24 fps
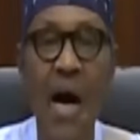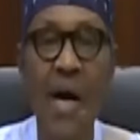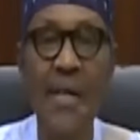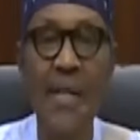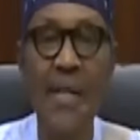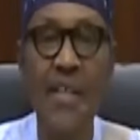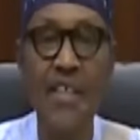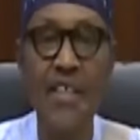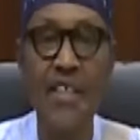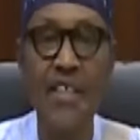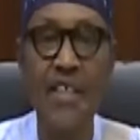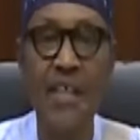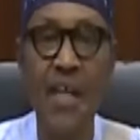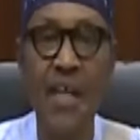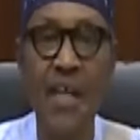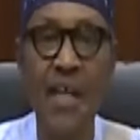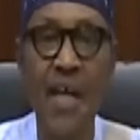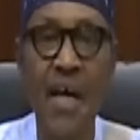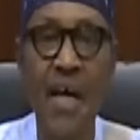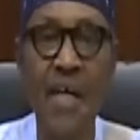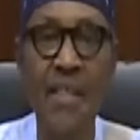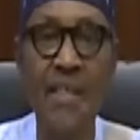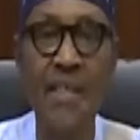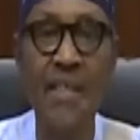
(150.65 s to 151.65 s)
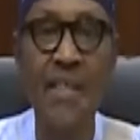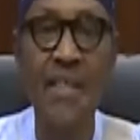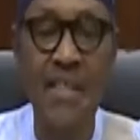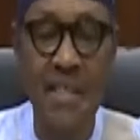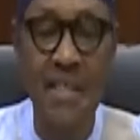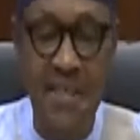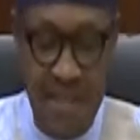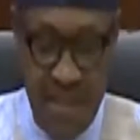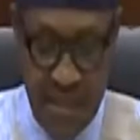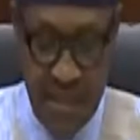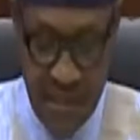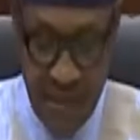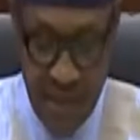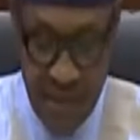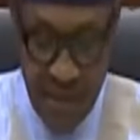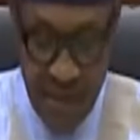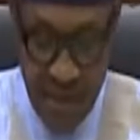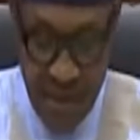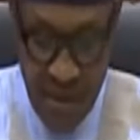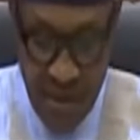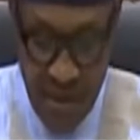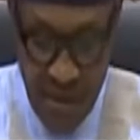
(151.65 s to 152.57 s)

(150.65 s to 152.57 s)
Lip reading: a national identity